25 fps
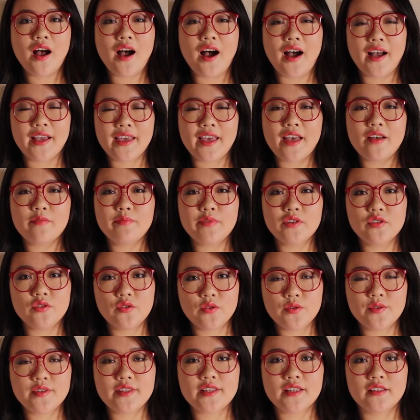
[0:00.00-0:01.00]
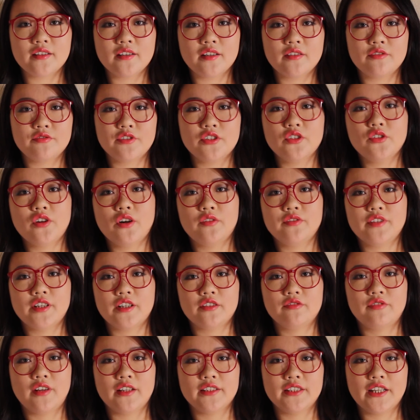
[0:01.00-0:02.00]
I have been using a few of
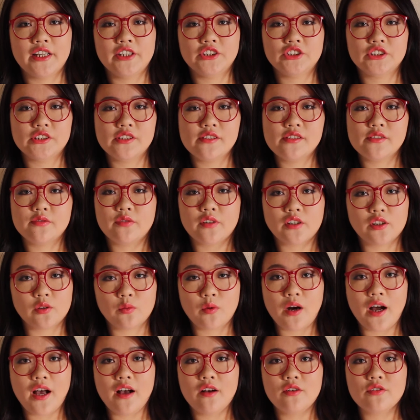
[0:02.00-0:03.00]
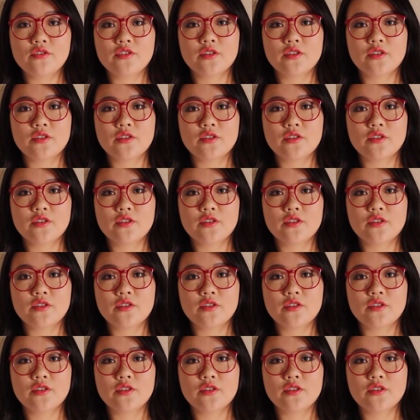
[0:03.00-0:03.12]
their foundations for a while,